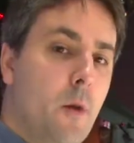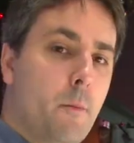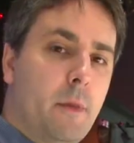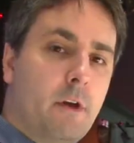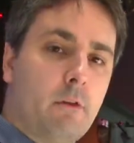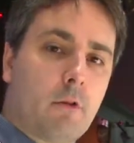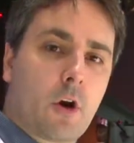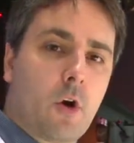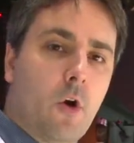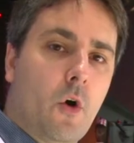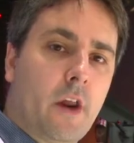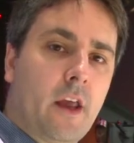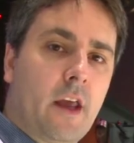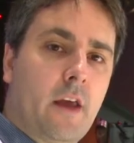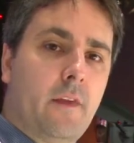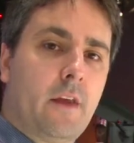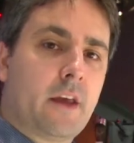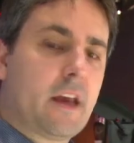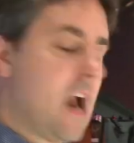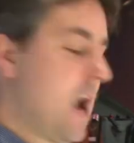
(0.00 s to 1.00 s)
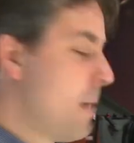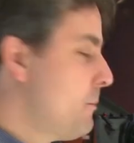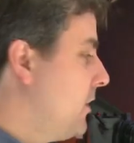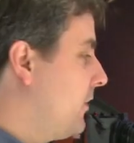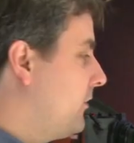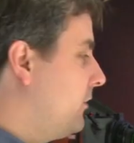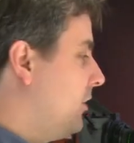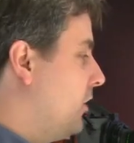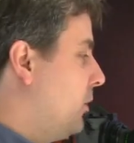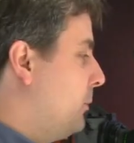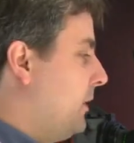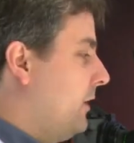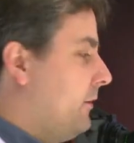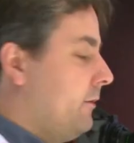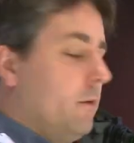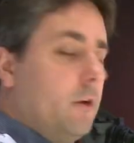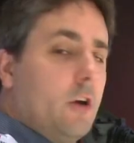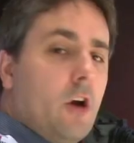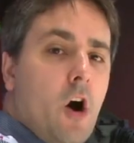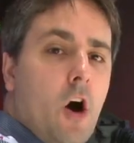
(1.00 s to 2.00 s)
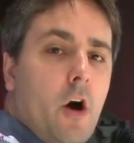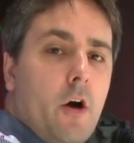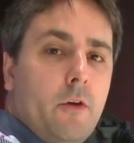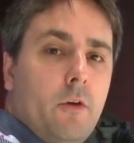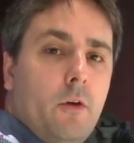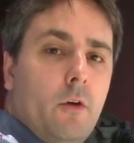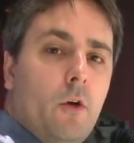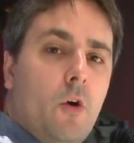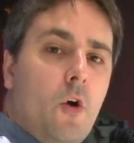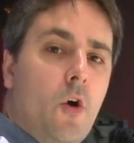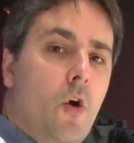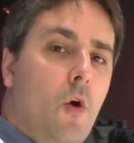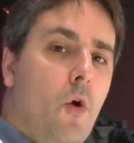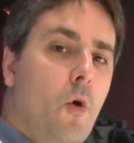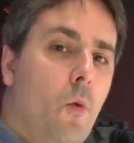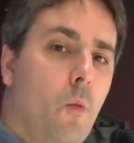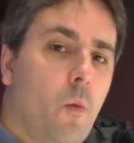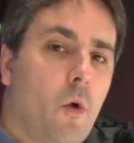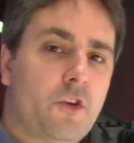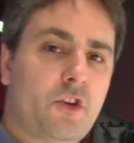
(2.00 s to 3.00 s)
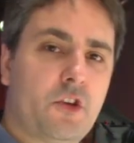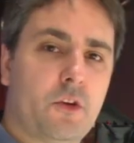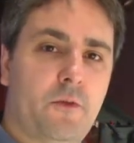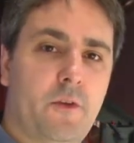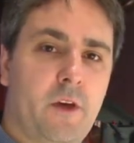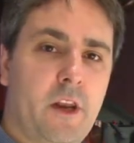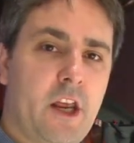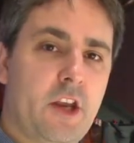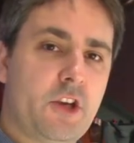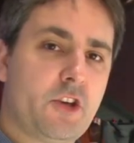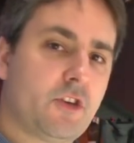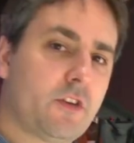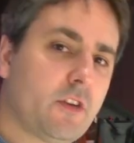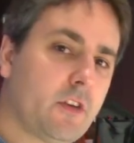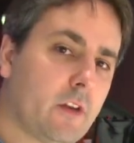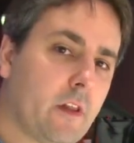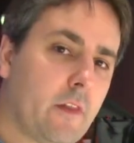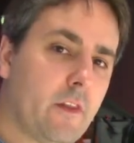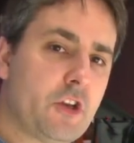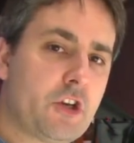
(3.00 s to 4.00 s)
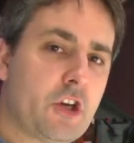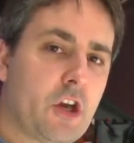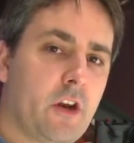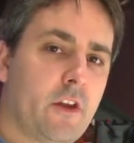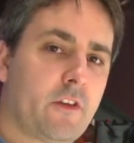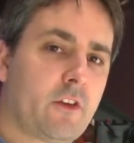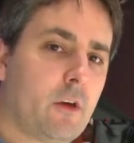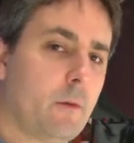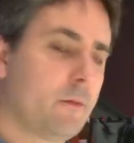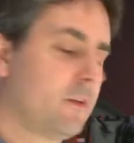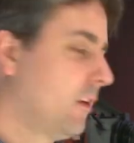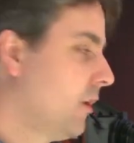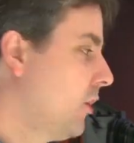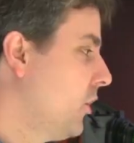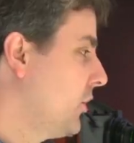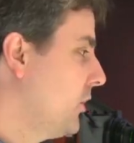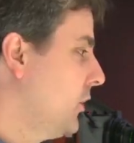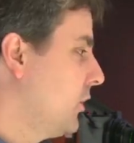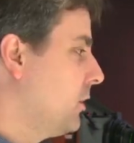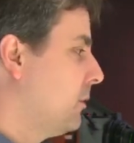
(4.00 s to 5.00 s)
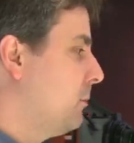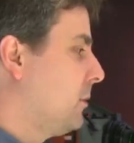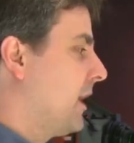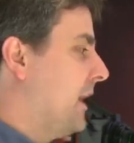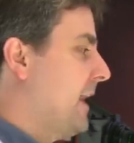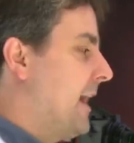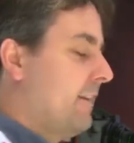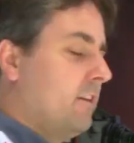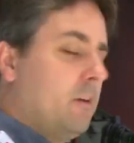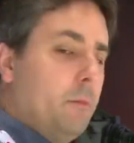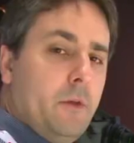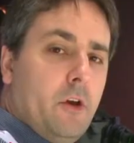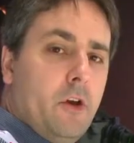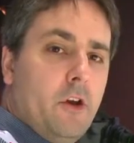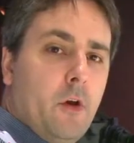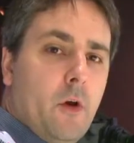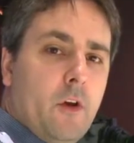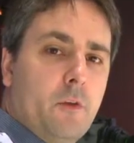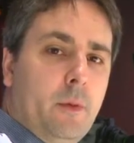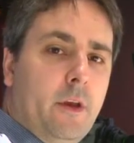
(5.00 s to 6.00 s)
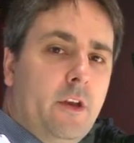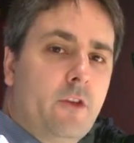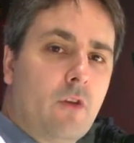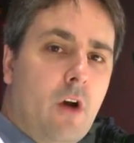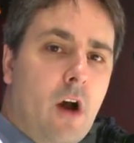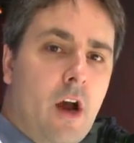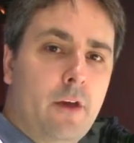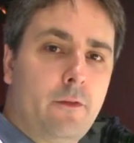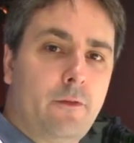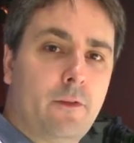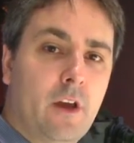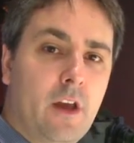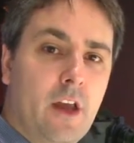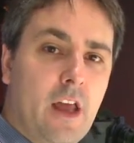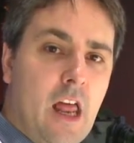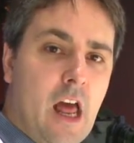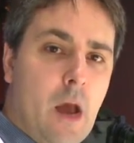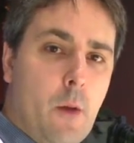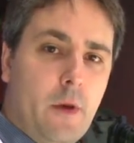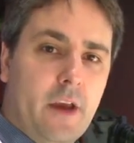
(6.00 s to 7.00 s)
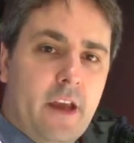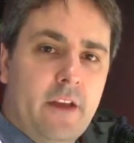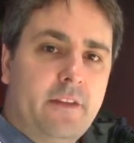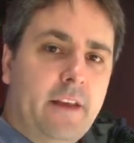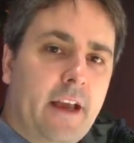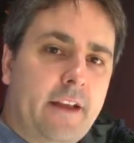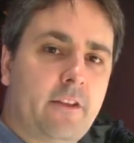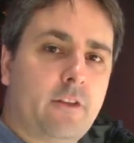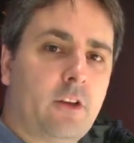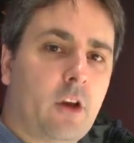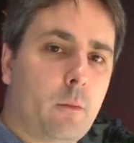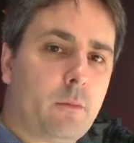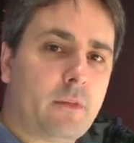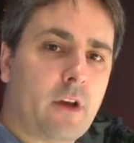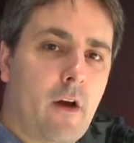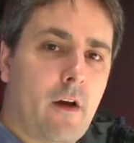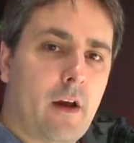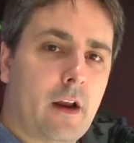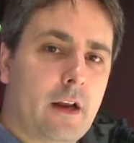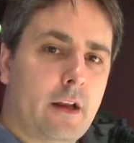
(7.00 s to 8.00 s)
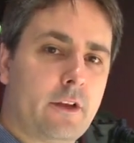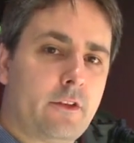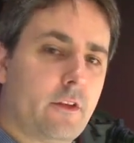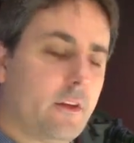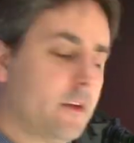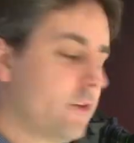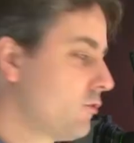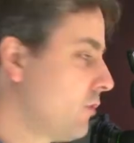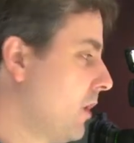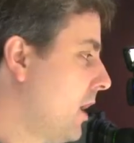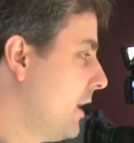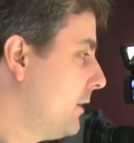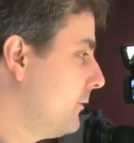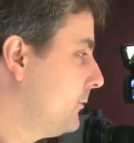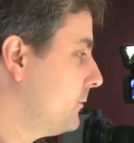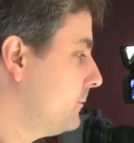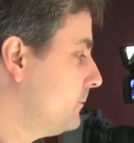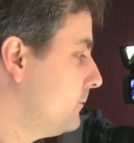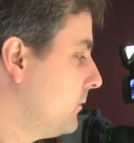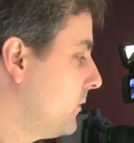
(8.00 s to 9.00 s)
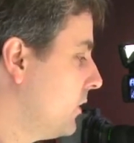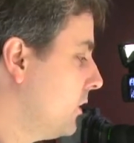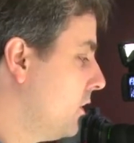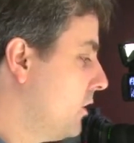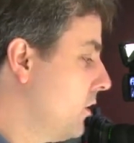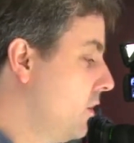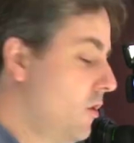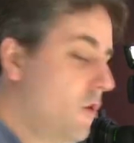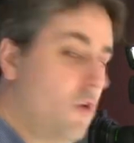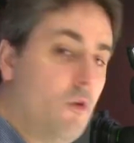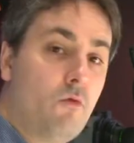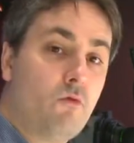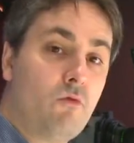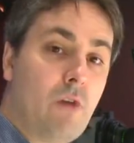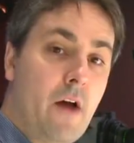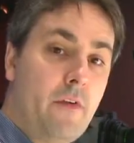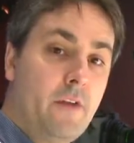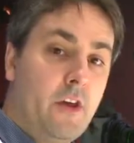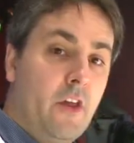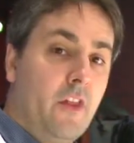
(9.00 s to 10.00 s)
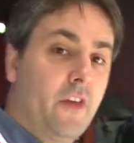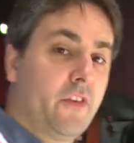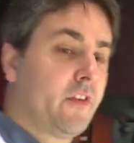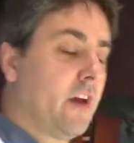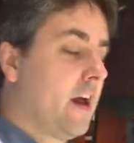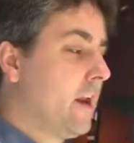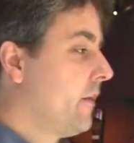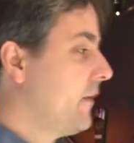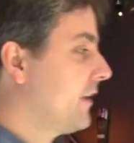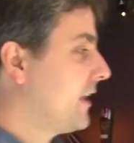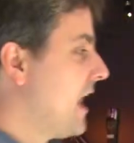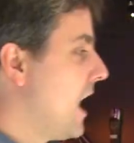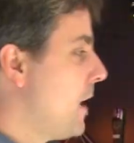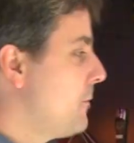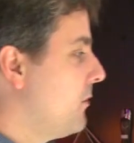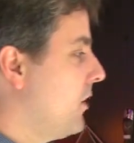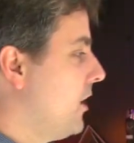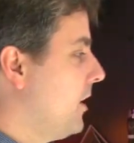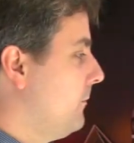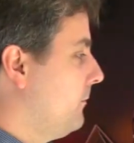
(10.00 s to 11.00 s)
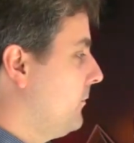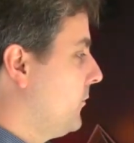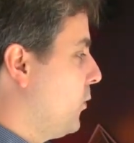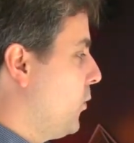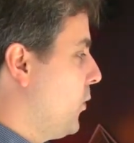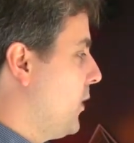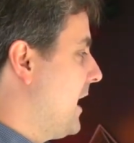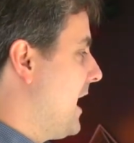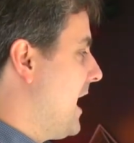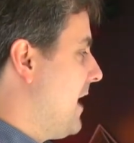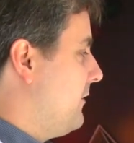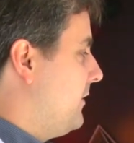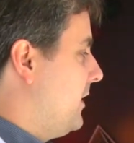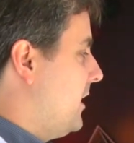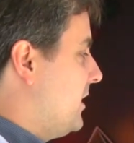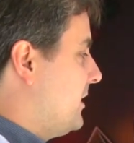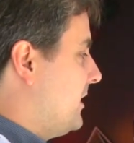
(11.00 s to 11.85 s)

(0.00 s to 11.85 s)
be recording in the camera to your P2 card. Once you're finished and the journalist comes along, you can connect up your USB drive and we can data dump directly to the drive. Around the other side on the camera, we have an